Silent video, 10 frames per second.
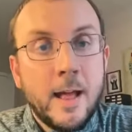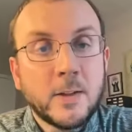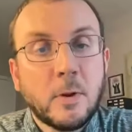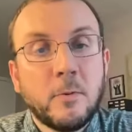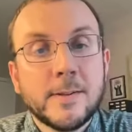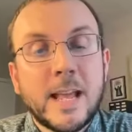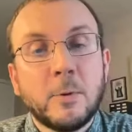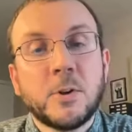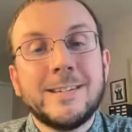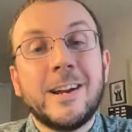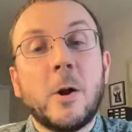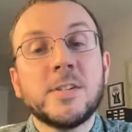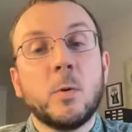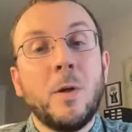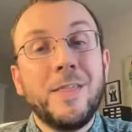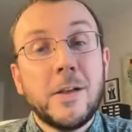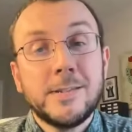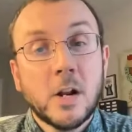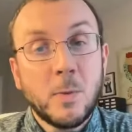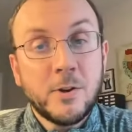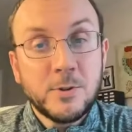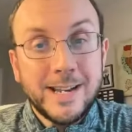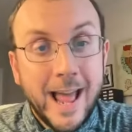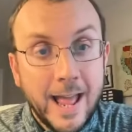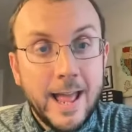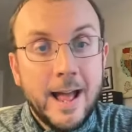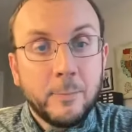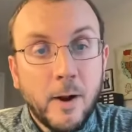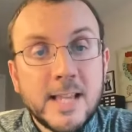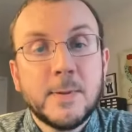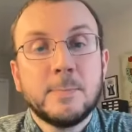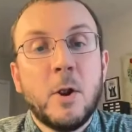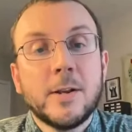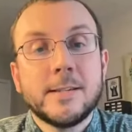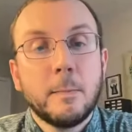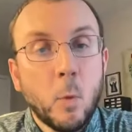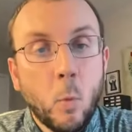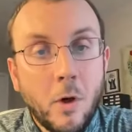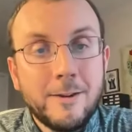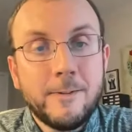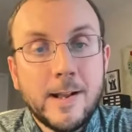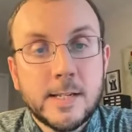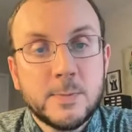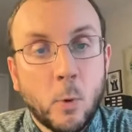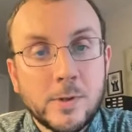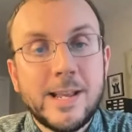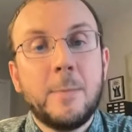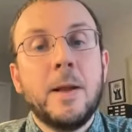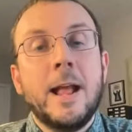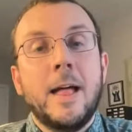As right, for example, turn $10 into $1,000 with entry today at Prize Picks, America's number one fantasy sports app.